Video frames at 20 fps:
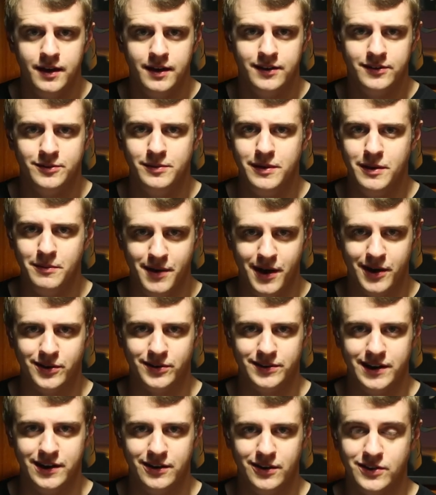is to be a
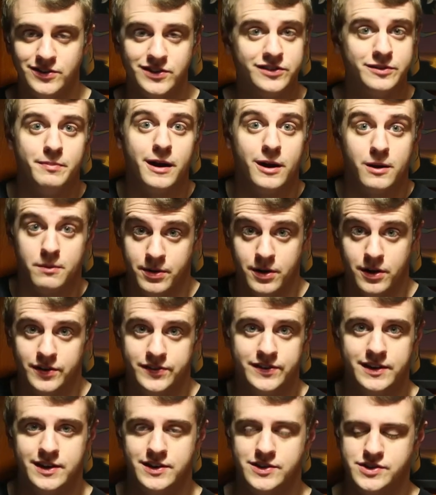better leader and just a better
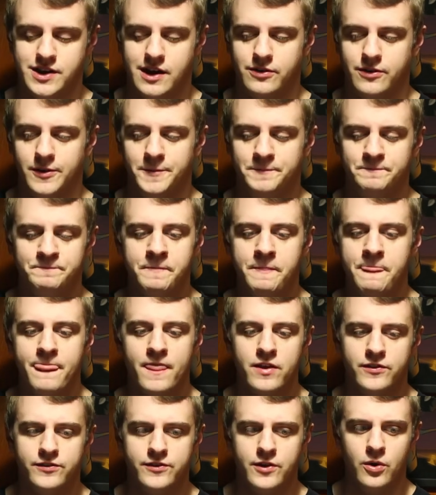person in general.
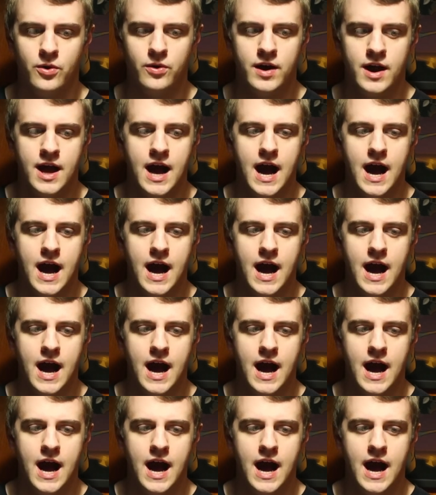So